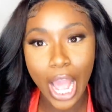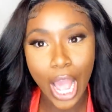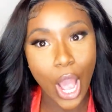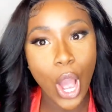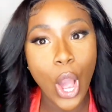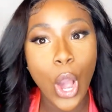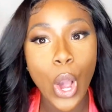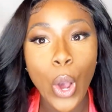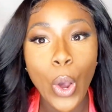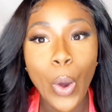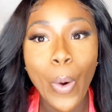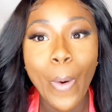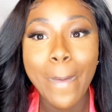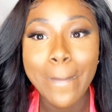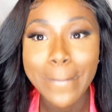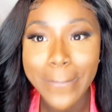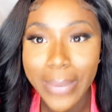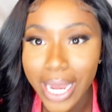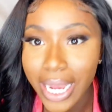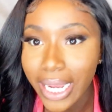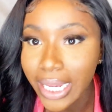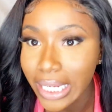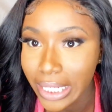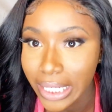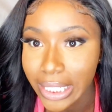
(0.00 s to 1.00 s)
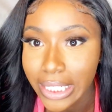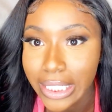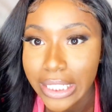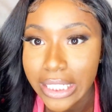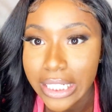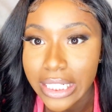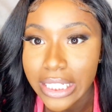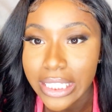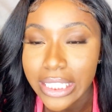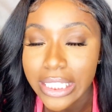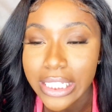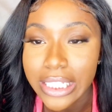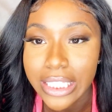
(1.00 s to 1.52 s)
Oh my
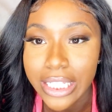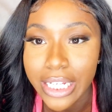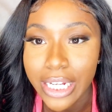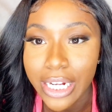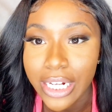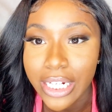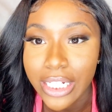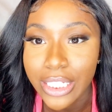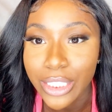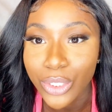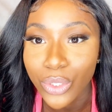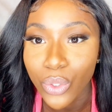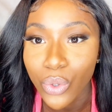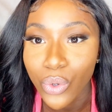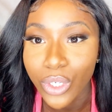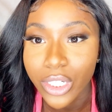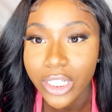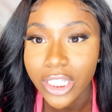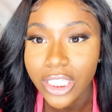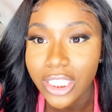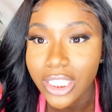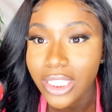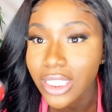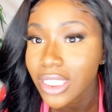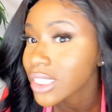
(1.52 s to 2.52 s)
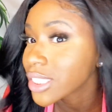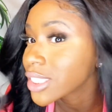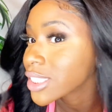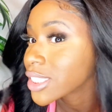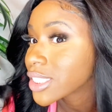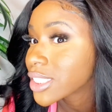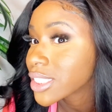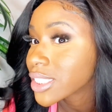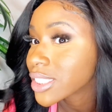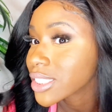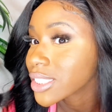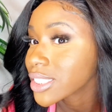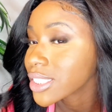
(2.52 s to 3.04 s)
goodness, this hair is gorgeous.
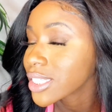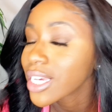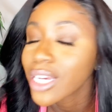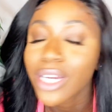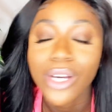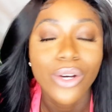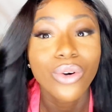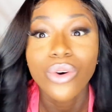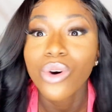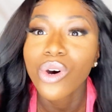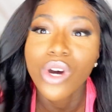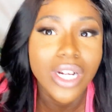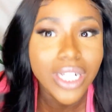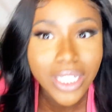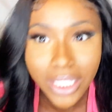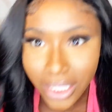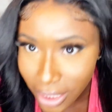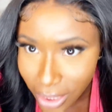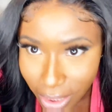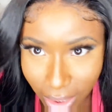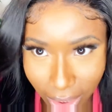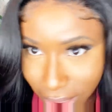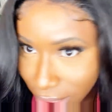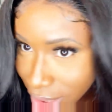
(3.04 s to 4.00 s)
Gorgeous.